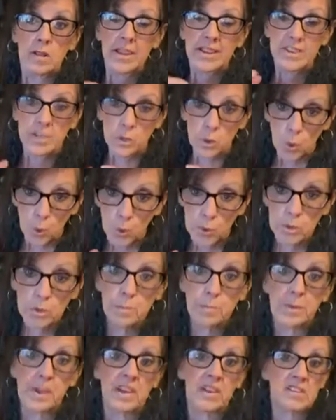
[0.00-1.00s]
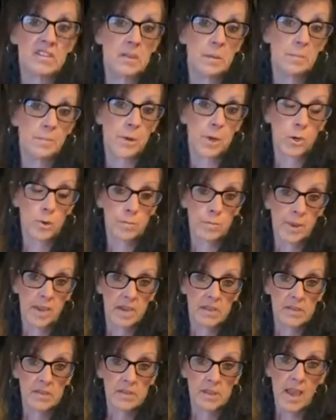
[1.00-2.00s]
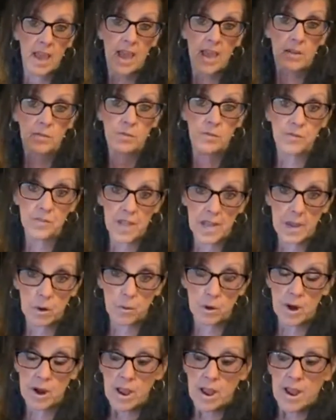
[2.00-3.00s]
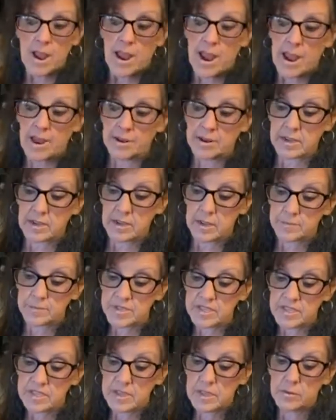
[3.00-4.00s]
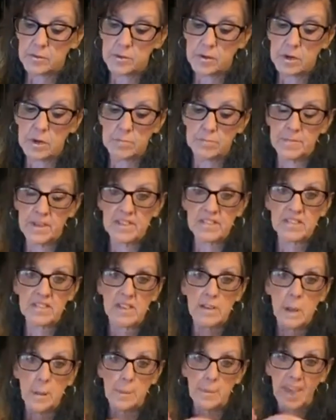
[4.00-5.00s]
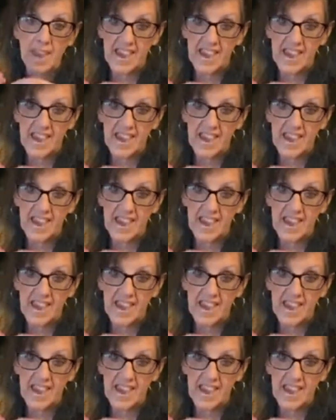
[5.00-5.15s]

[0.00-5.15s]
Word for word: like an oil base, a butter base, and flour. And it comes together and it makes like a